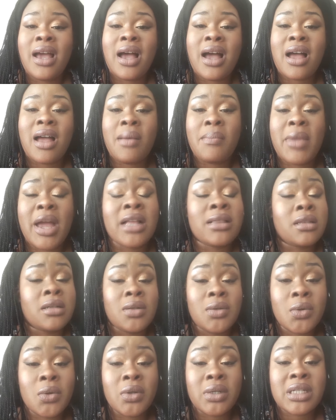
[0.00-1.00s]
um, and
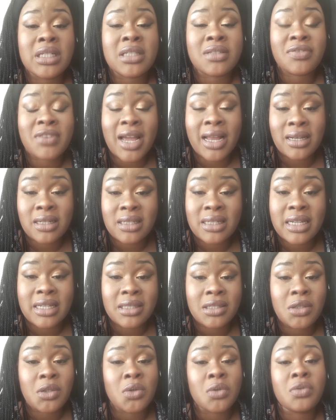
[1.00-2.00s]
the lord is
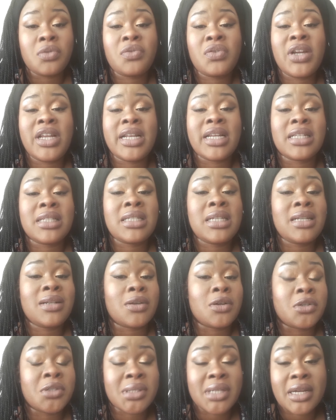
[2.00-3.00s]
validating your feelings he
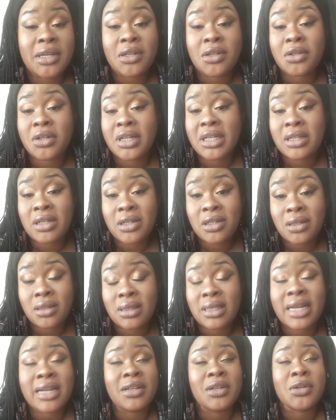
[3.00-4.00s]
knows that you're
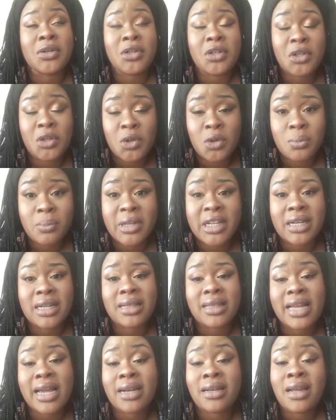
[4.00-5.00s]
that you're human
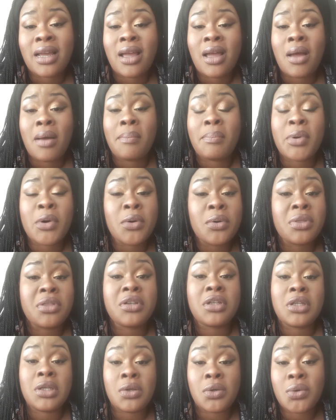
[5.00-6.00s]
and that
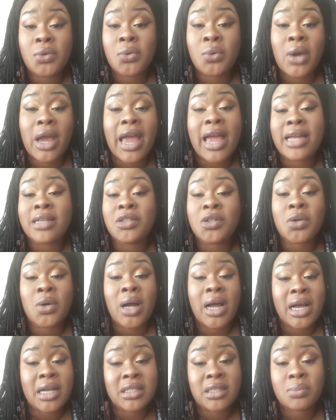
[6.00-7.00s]
both you and
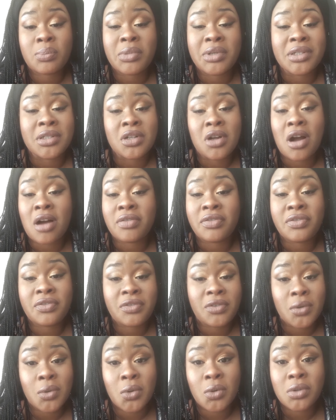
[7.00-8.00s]
your husband are
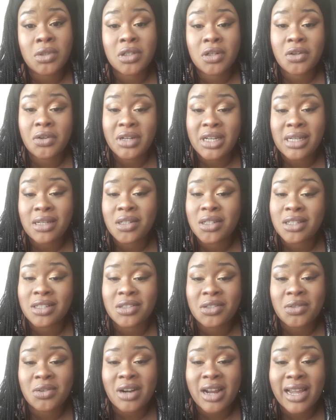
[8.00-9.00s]
flawed
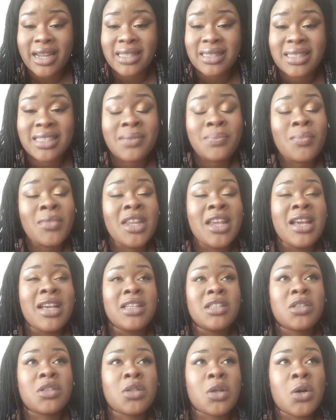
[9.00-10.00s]
creatures right
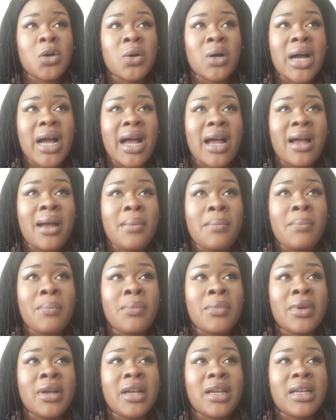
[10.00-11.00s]
so
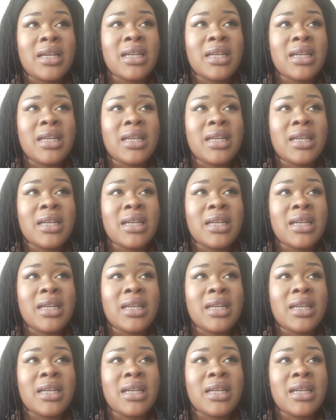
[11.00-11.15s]
um